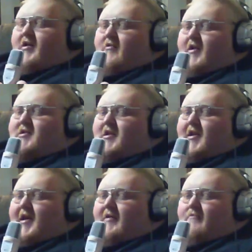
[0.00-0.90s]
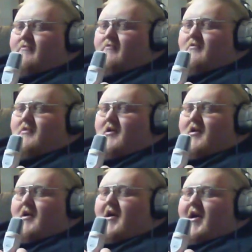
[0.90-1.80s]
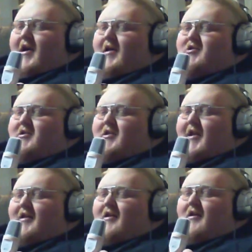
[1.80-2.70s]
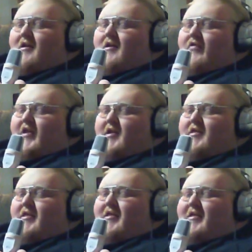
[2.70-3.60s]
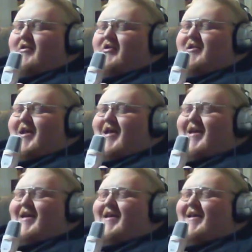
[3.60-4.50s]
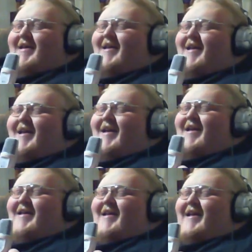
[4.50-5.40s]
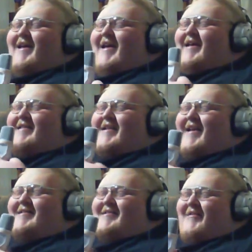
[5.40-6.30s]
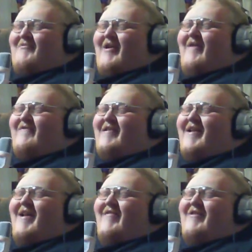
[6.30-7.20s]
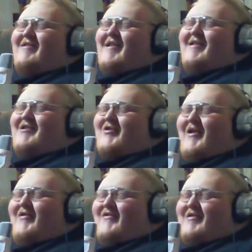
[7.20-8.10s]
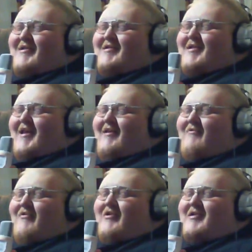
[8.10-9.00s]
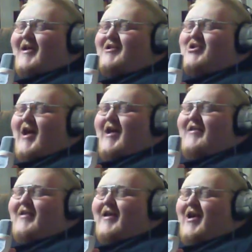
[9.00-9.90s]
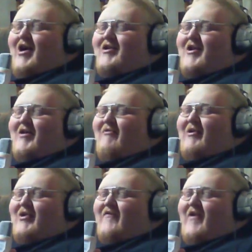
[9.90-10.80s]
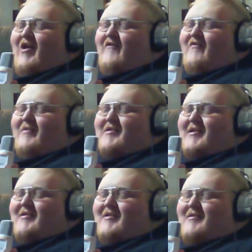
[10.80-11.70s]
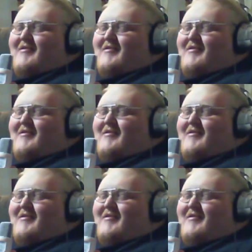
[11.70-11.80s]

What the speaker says: the rest of the game, and it's just like there's a I can't stop laughing. There's in the trailer. There's a scene where there's like giant like hot dog wieners falling from the ceiling,